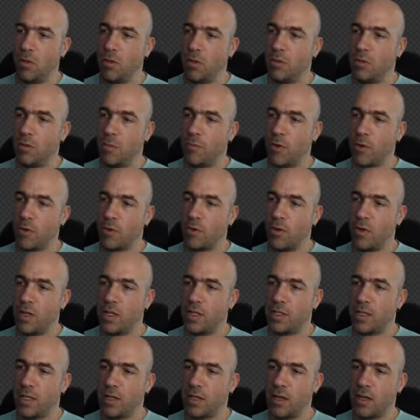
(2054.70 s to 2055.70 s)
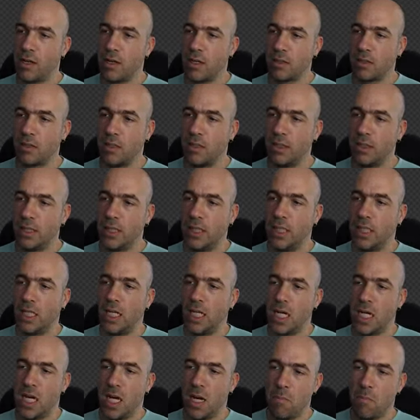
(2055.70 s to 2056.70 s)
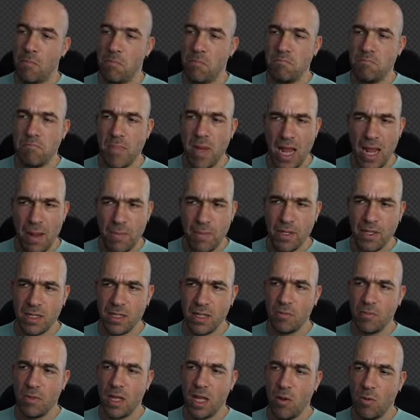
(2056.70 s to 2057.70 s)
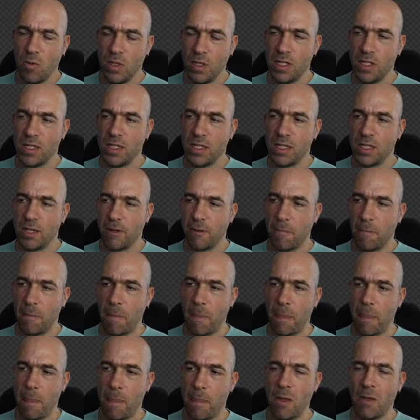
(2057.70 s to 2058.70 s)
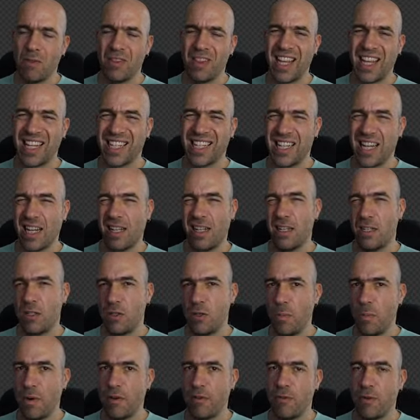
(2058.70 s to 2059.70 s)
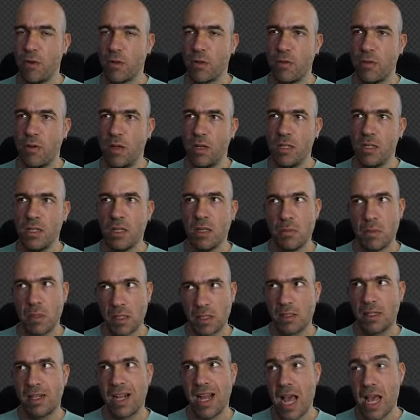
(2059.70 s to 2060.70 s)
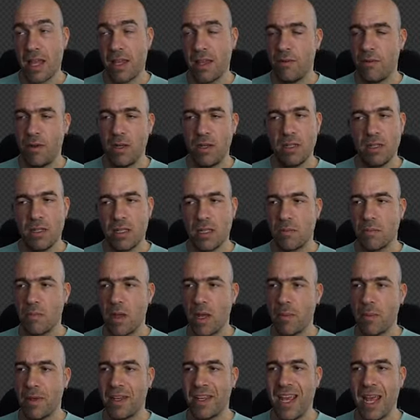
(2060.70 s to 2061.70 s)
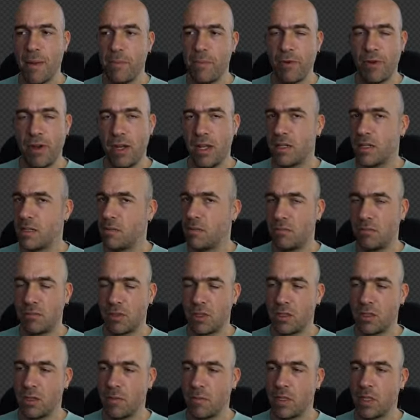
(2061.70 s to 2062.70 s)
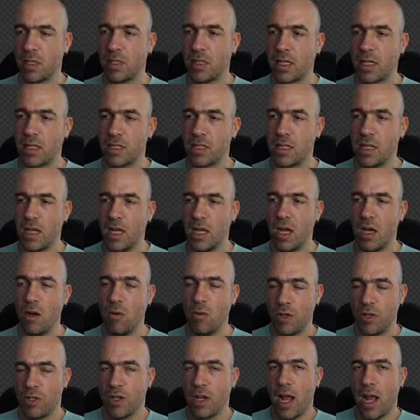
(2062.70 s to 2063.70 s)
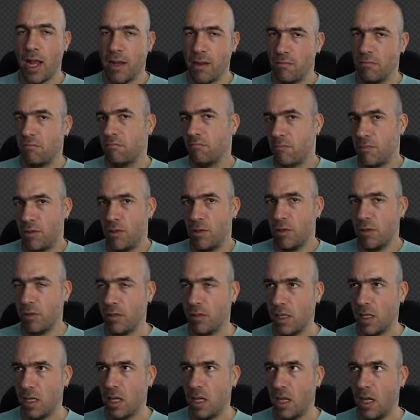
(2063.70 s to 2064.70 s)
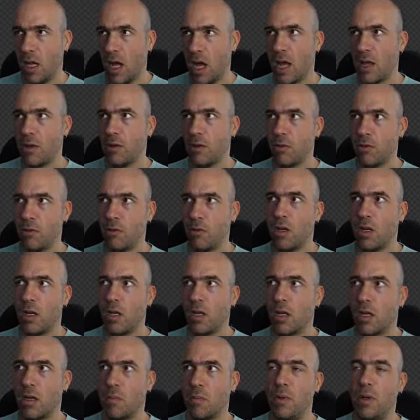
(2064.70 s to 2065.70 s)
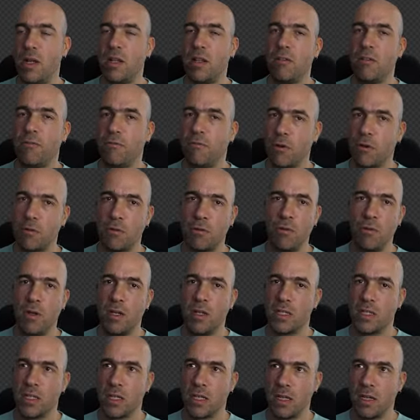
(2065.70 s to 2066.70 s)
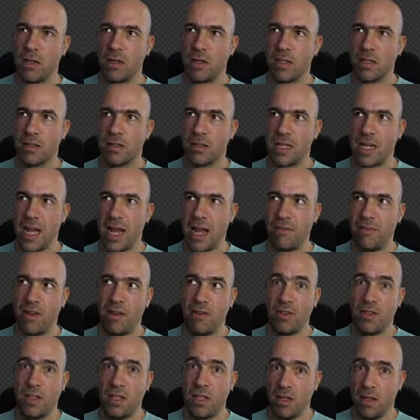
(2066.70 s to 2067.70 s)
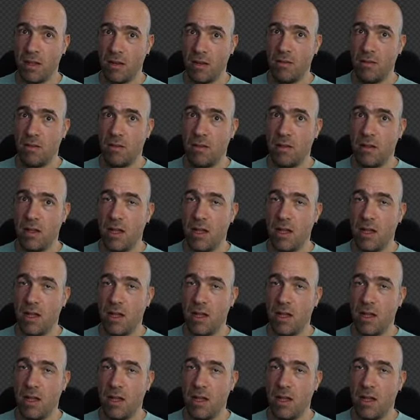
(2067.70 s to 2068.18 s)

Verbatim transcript: Will you do photorealistic character? Maybe someday we'll see. Not exactly super photorealistic, but kind of realistic, maybe game realism, something like this, which I do. I don't do completely photorealistic characters. I have never done.